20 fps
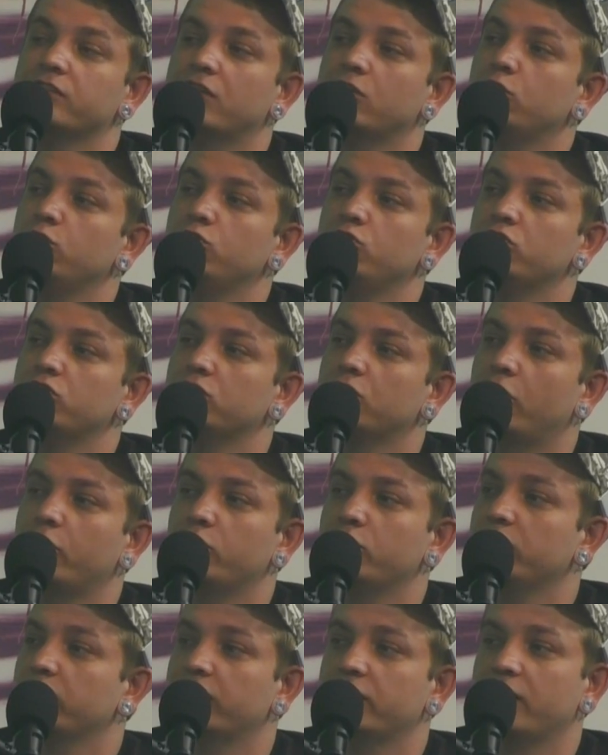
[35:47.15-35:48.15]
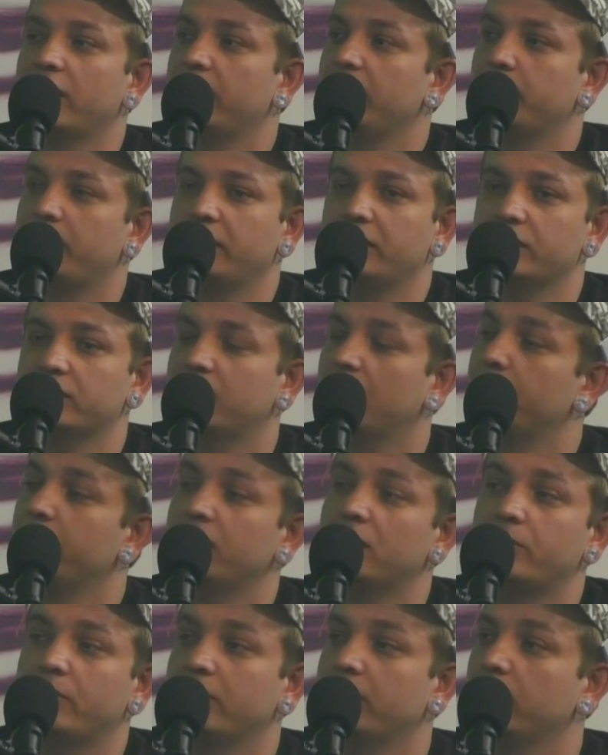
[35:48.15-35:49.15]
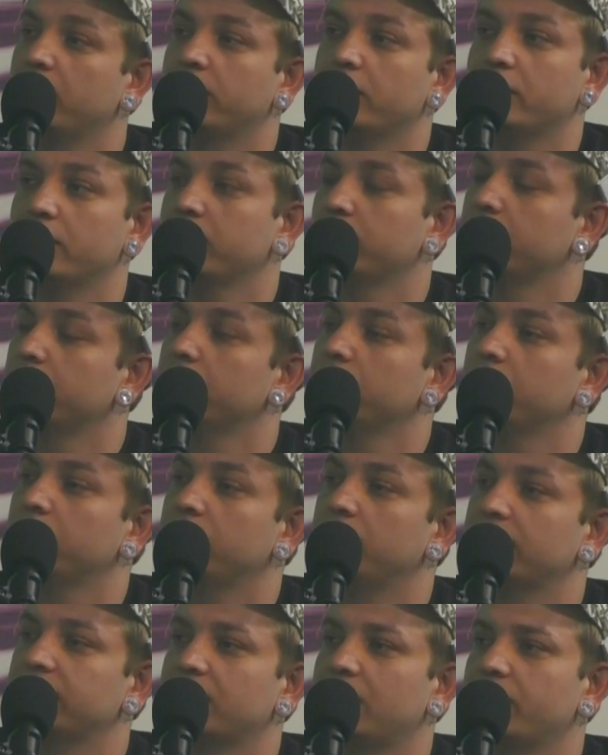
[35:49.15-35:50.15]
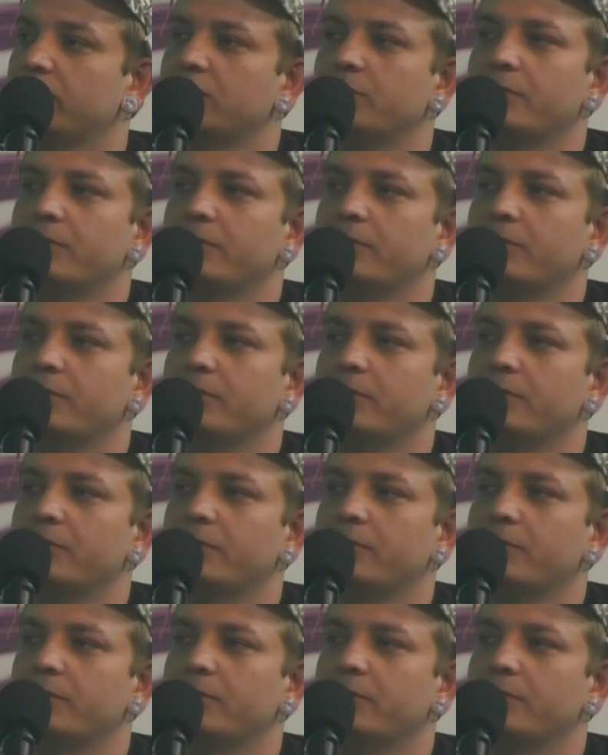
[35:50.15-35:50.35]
Like, are you looking at anybody that's coming up right now that, you know, that's not really